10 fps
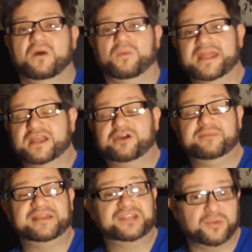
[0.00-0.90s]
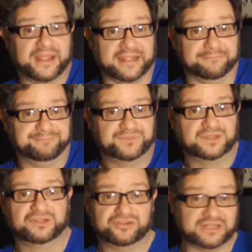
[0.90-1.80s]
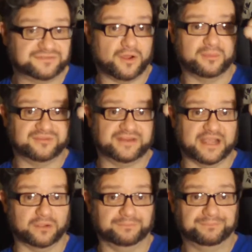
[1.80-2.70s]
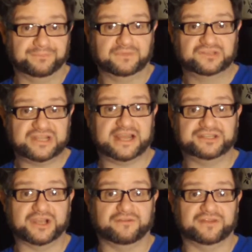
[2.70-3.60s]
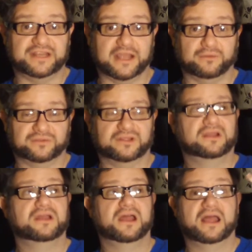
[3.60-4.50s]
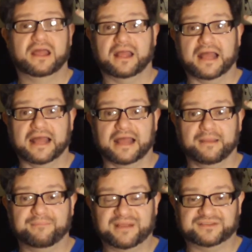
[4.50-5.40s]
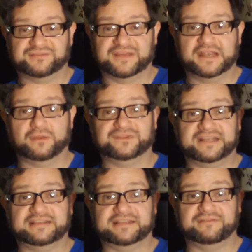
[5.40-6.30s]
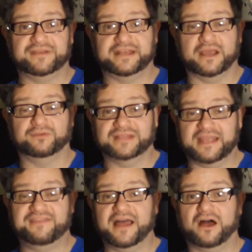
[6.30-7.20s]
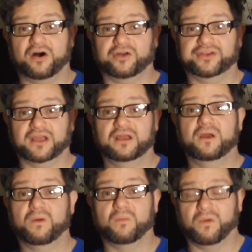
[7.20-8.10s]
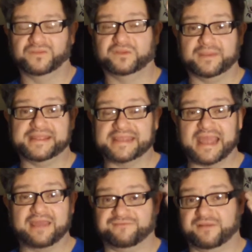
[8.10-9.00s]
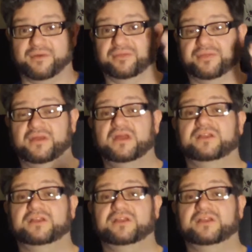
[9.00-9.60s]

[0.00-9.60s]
We're going to be doing Transformers video, G.I. Joe videos, Masters videos, DC videos, in that order, once a week, every month.